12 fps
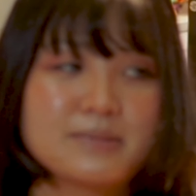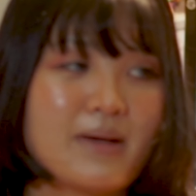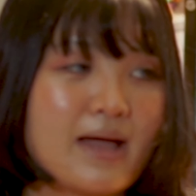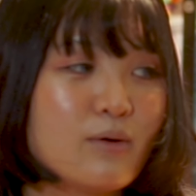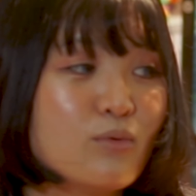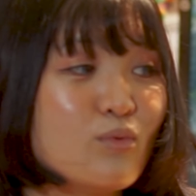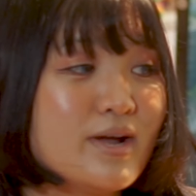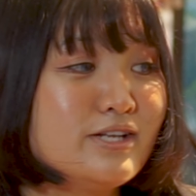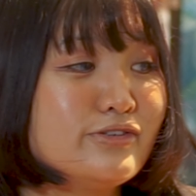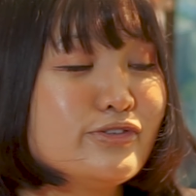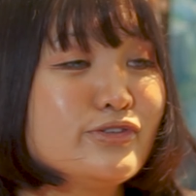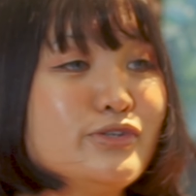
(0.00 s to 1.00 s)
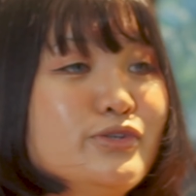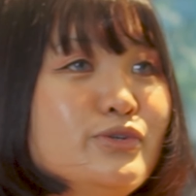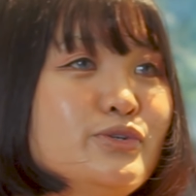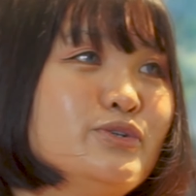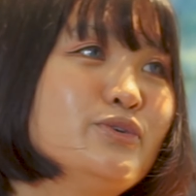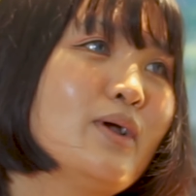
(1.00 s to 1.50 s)
I went
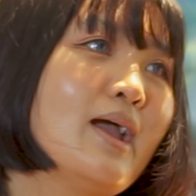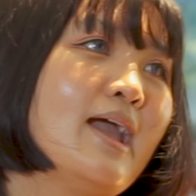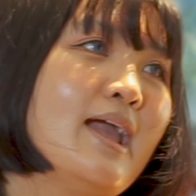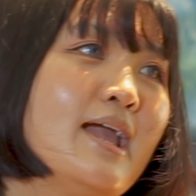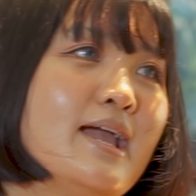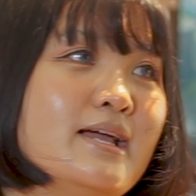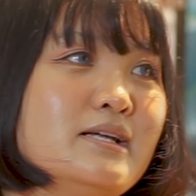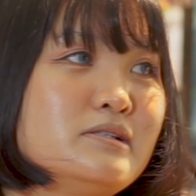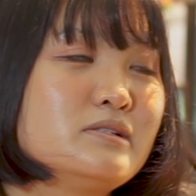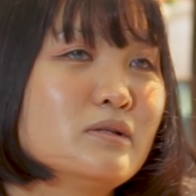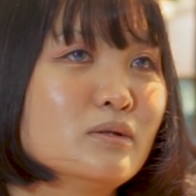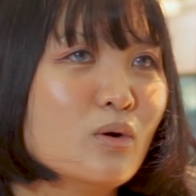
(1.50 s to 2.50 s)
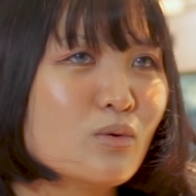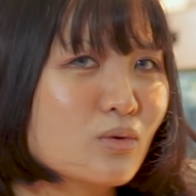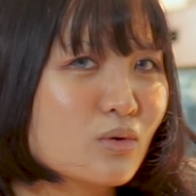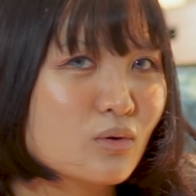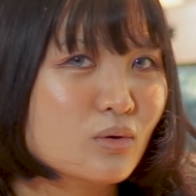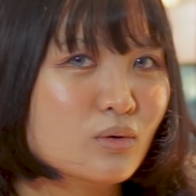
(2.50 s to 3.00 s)
to a
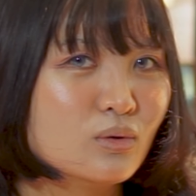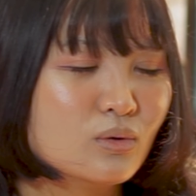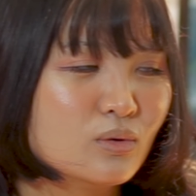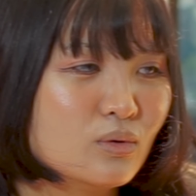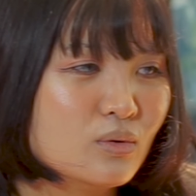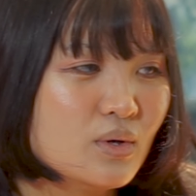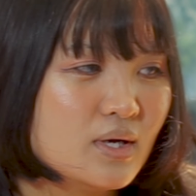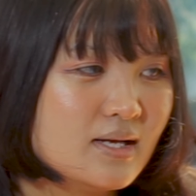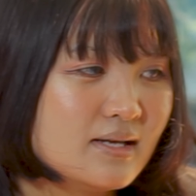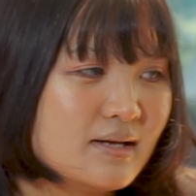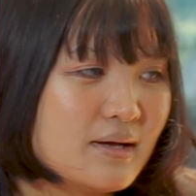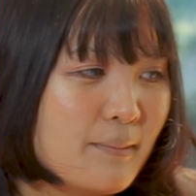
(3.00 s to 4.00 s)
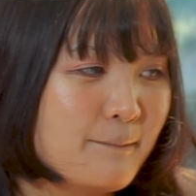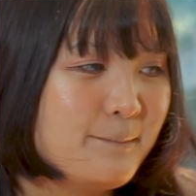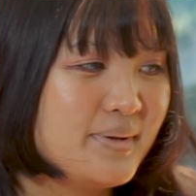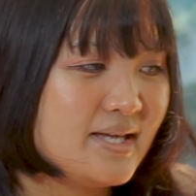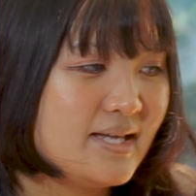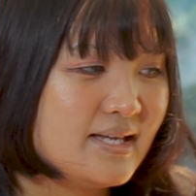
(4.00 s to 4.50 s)
local
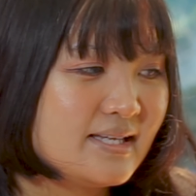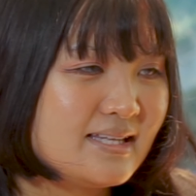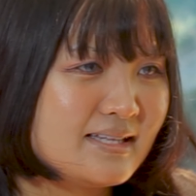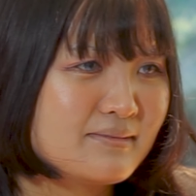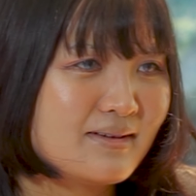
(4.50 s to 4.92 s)
big